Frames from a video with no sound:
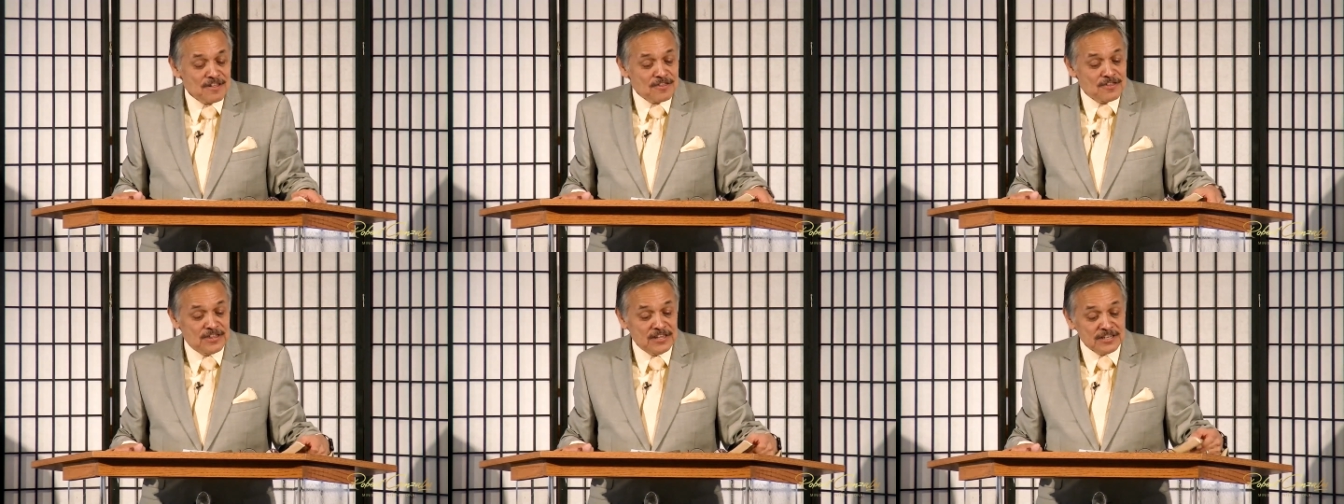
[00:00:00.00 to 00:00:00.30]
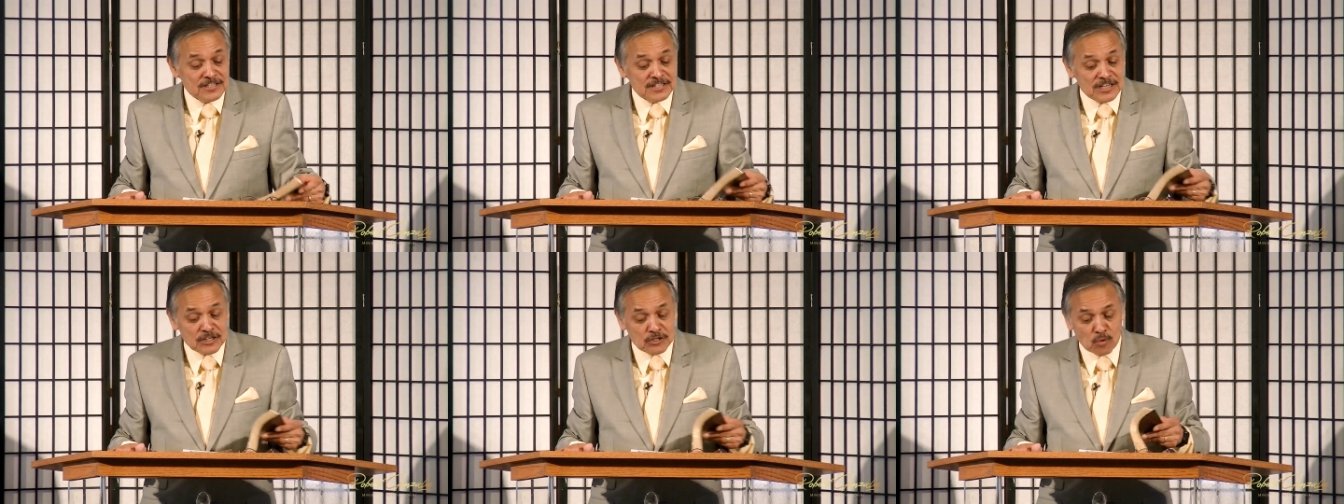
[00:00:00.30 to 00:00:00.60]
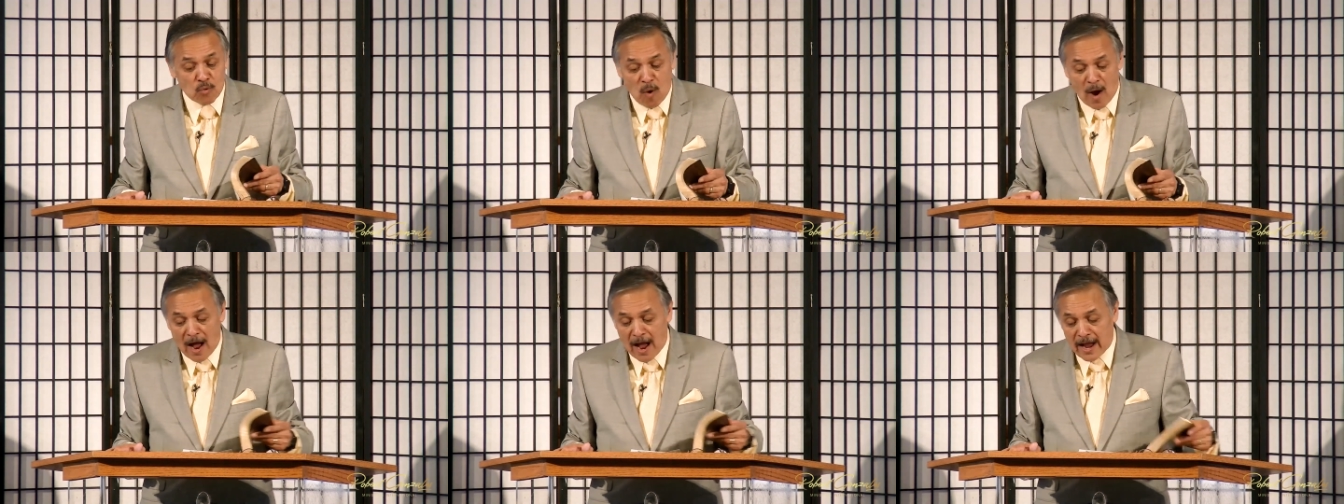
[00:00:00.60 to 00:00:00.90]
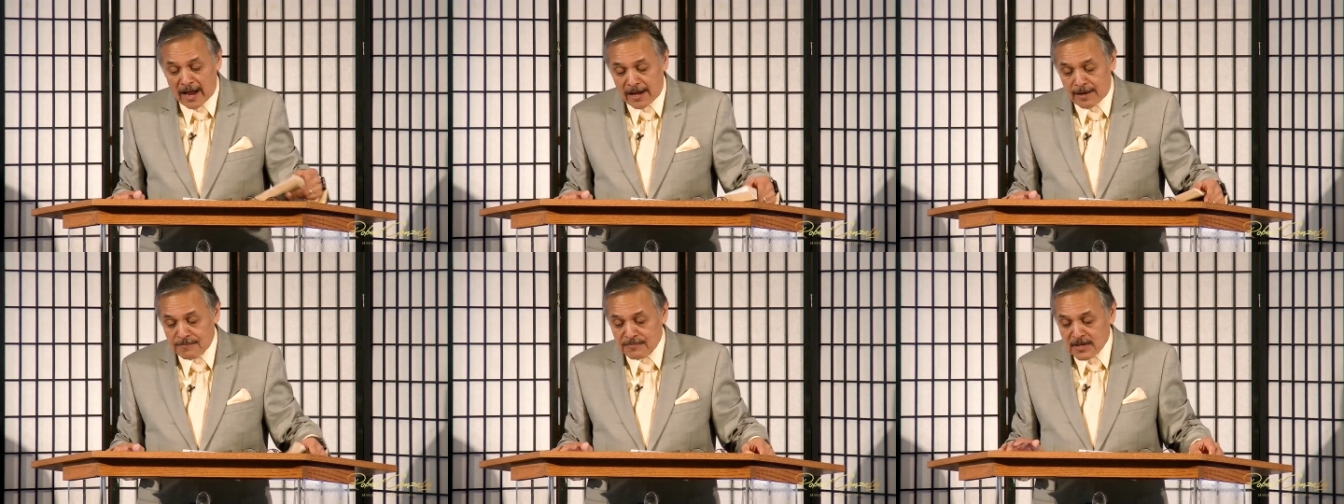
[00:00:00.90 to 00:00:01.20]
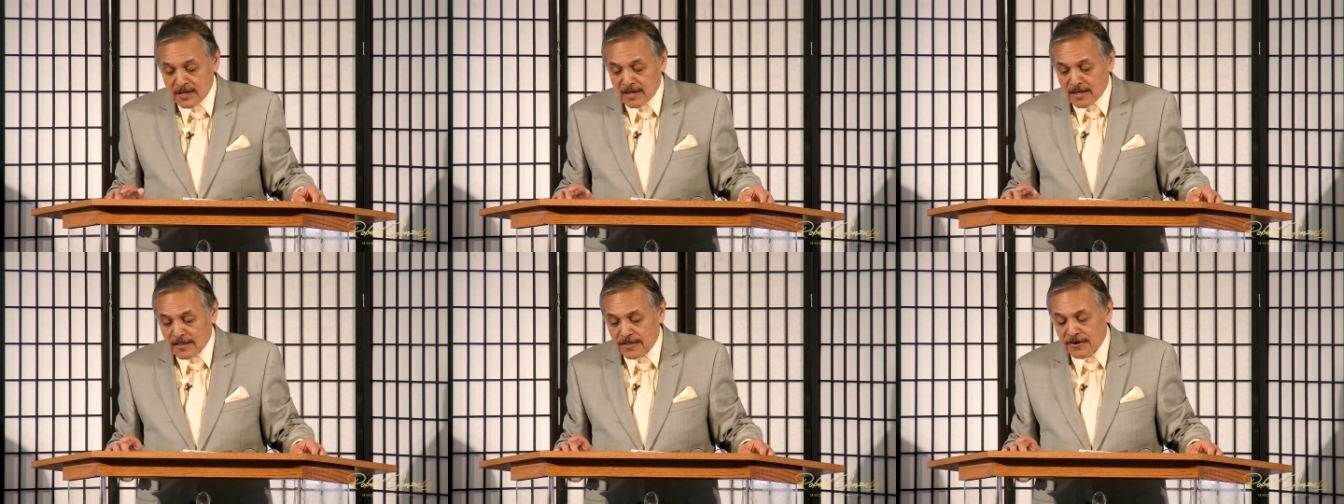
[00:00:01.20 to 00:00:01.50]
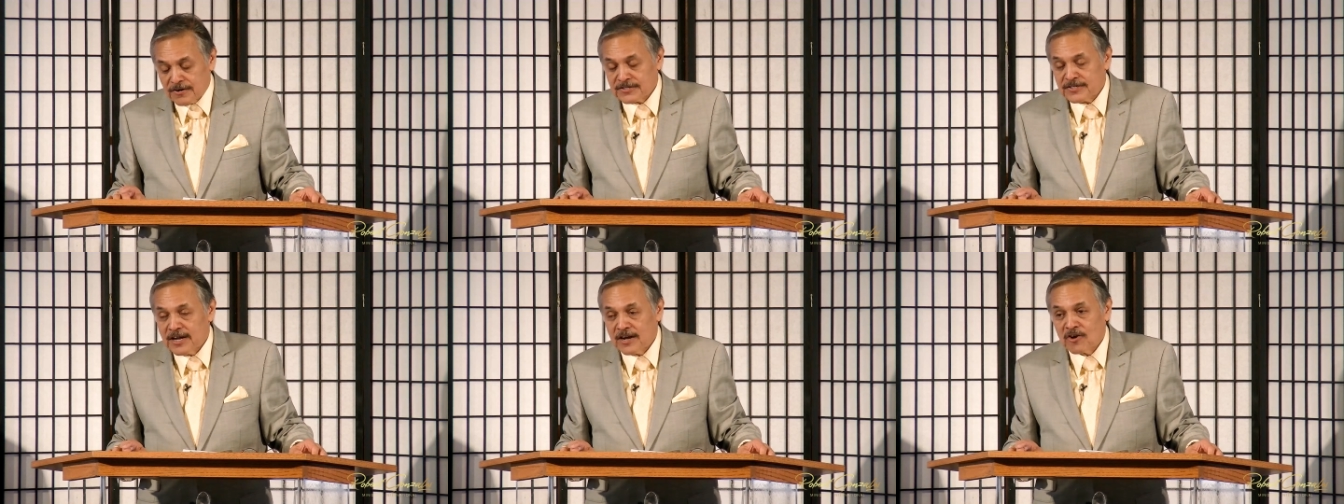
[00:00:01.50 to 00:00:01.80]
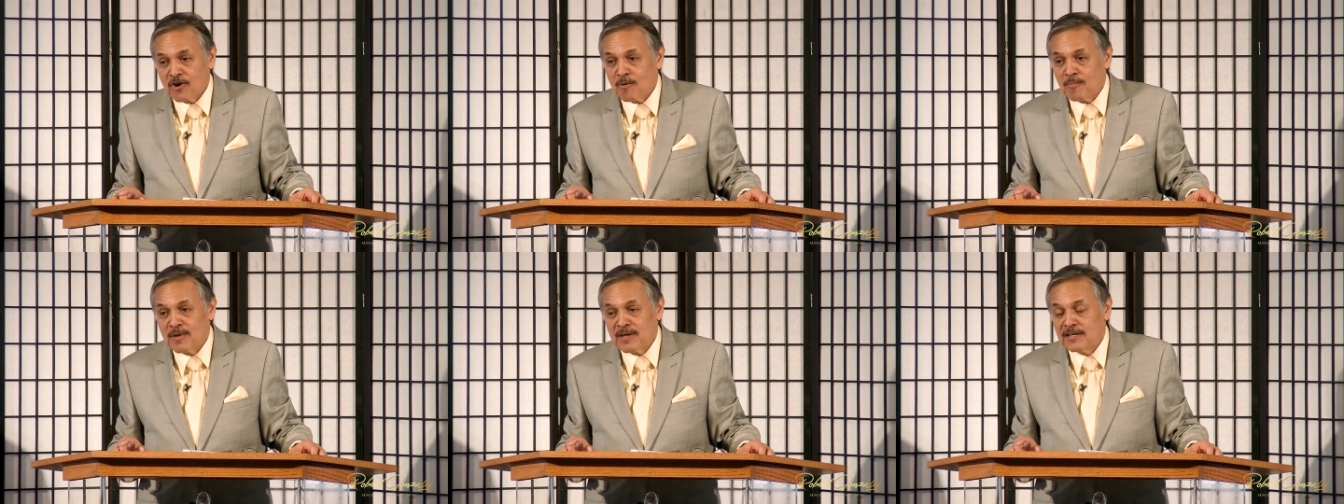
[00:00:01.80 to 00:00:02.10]
This is why there's not
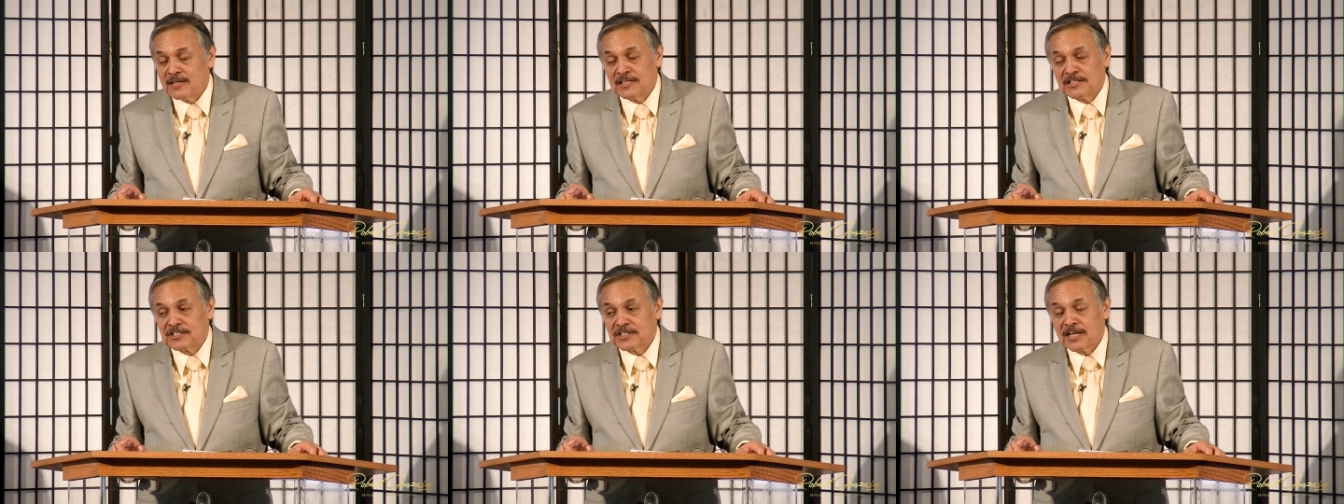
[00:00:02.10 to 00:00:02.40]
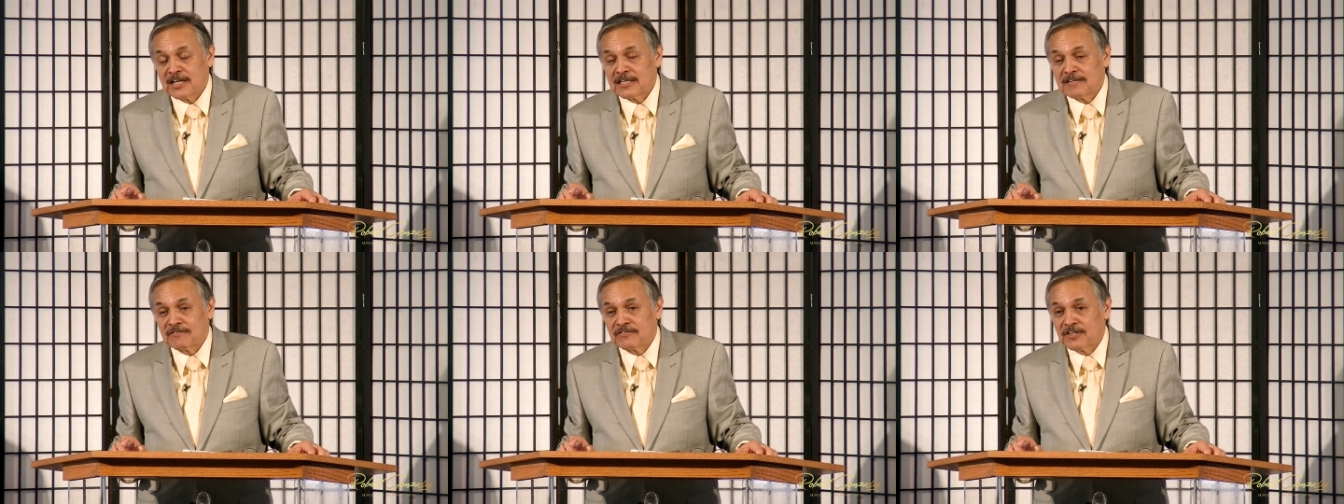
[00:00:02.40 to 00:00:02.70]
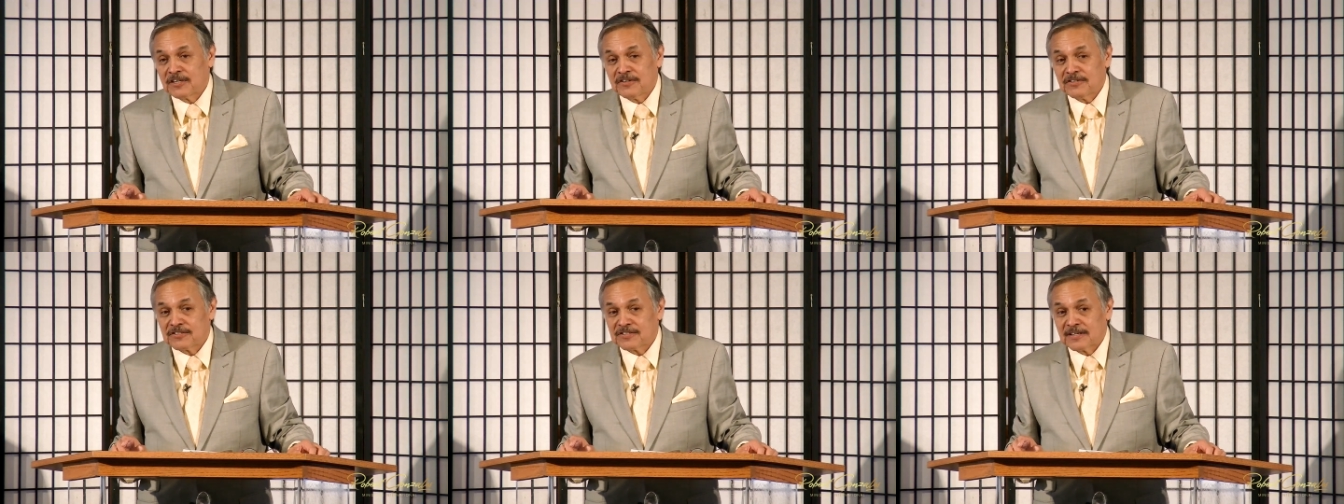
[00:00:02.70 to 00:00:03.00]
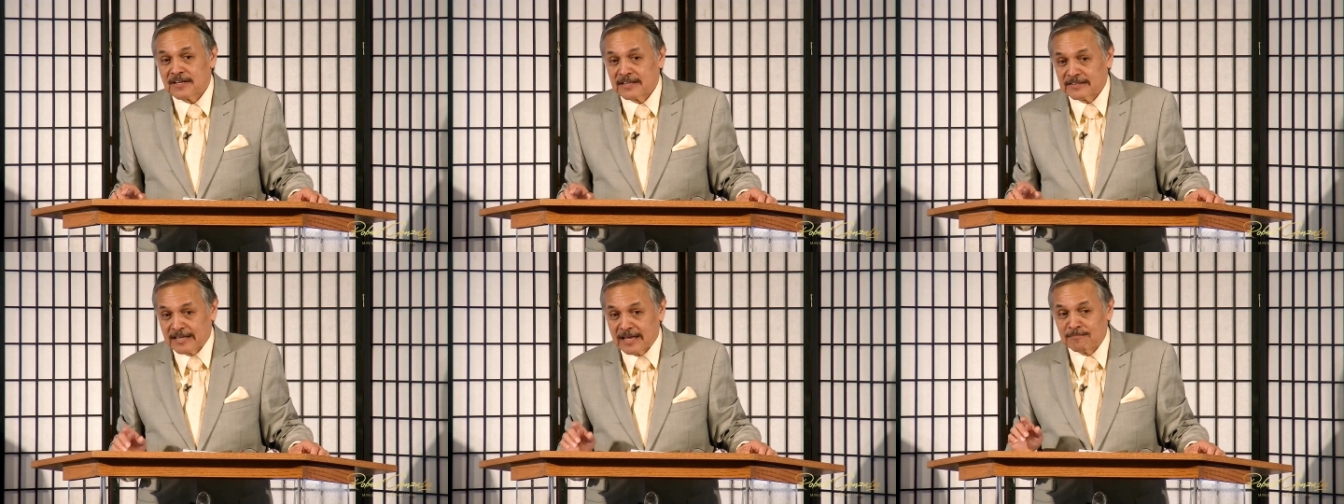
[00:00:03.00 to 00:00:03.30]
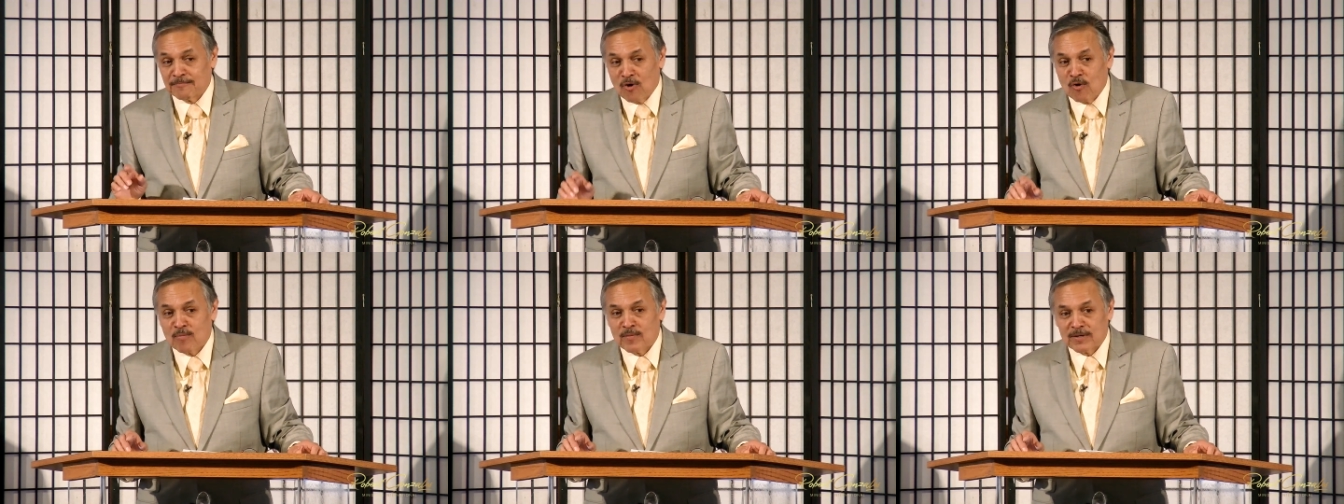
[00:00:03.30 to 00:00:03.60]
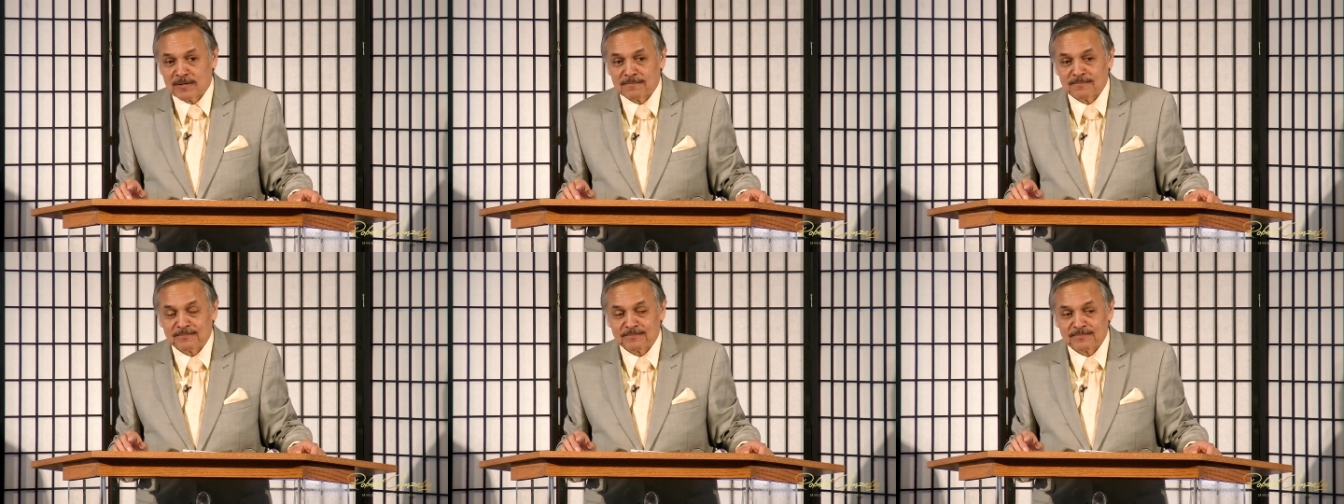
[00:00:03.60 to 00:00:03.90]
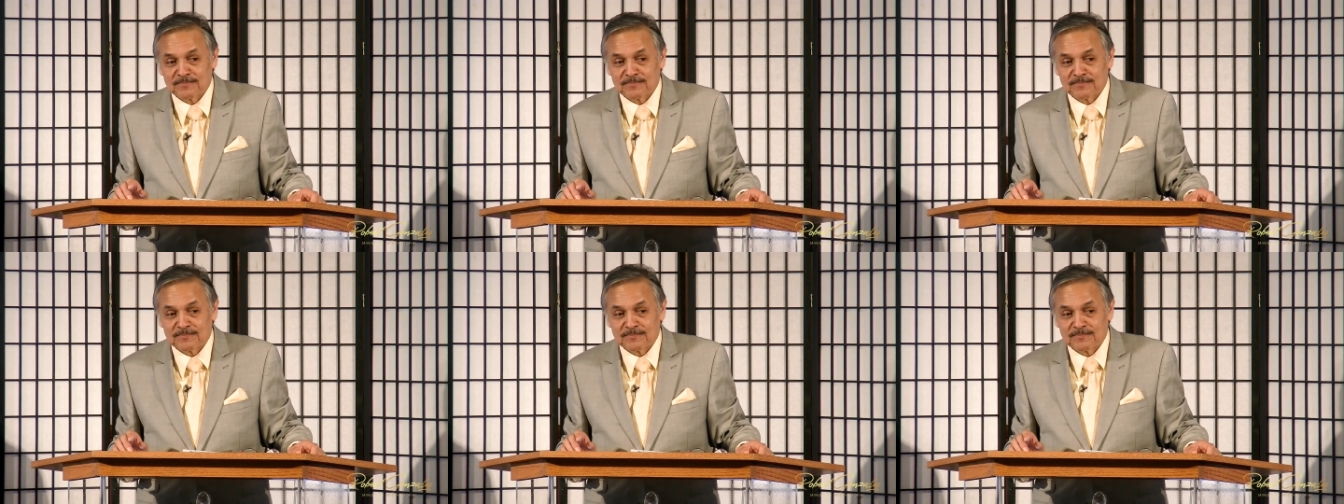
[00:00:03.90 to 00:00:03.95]
going to be any shedding of tears at that moment.